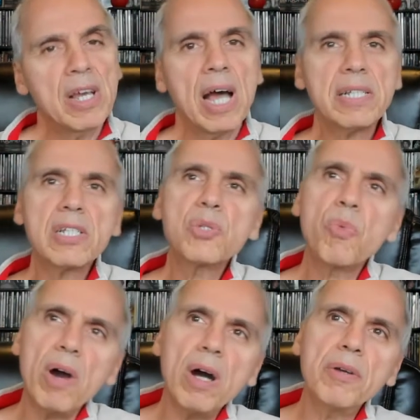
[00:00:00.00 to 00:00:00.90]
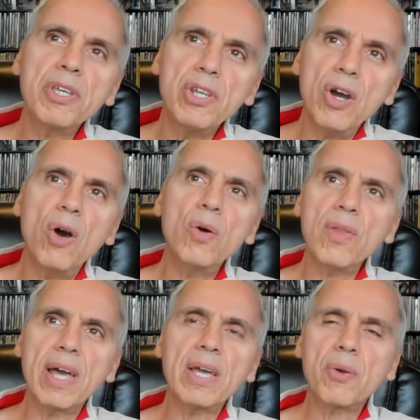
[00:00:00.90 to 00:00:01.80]
I says, well,
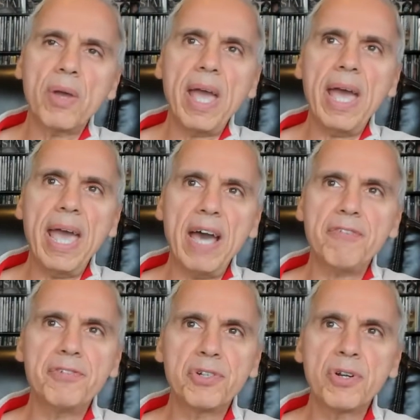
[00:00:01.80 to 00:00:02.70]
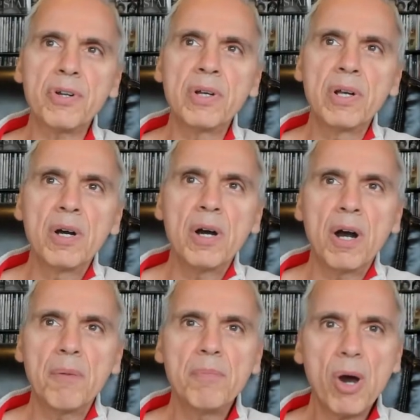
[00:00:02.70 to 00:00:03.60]
after
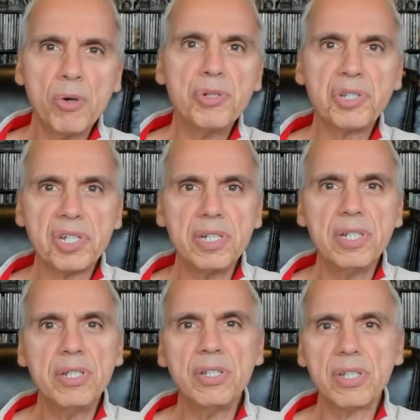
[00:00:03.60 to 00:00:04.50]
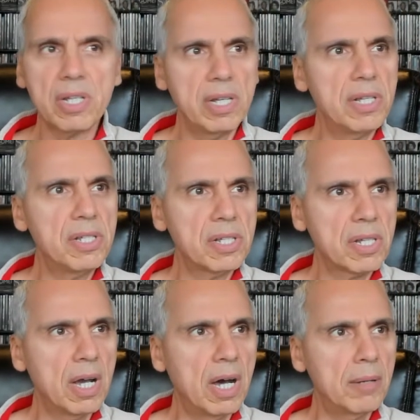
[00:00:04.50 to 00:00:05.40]
Moses is
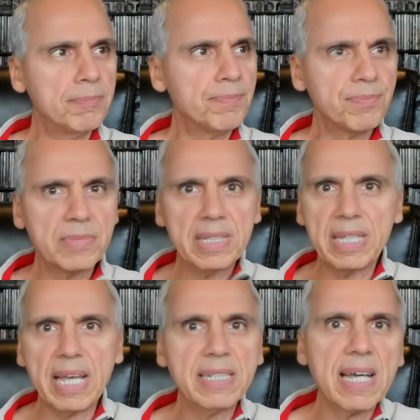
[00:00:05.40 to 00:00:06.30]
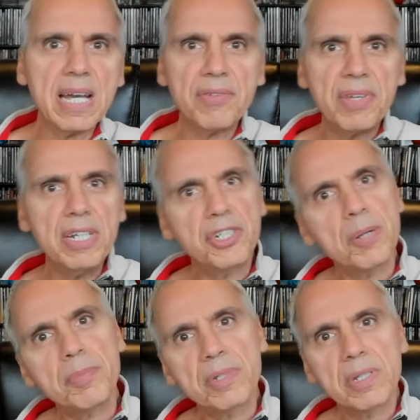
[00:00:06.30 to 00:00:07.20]
kicked out of
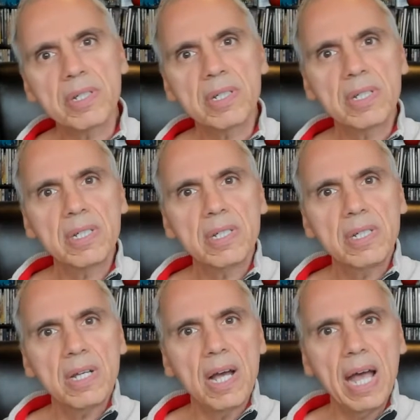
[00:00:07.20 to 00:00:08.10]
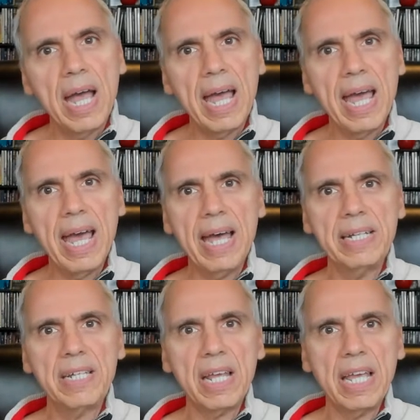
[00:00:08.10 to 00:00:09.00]
Egypt
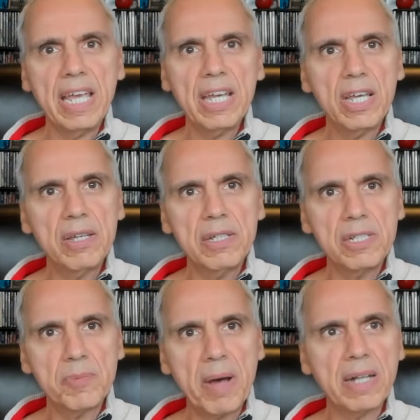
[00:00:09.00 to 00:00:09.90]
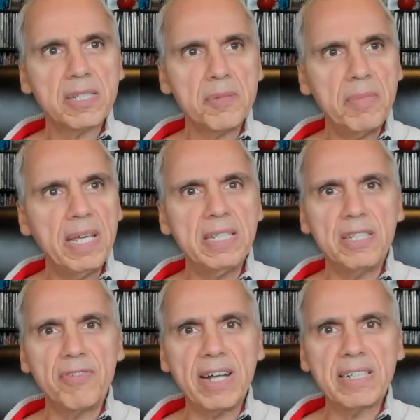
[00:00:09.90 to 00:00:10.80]
and he's about to meet
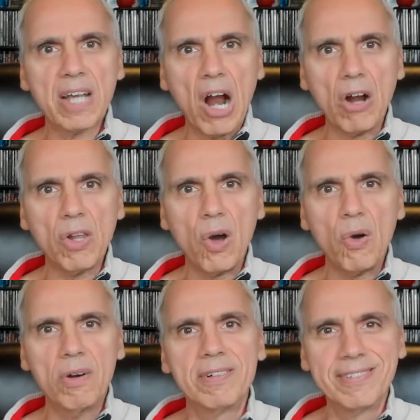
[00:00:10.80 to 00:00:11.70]
Yvonne De Carlo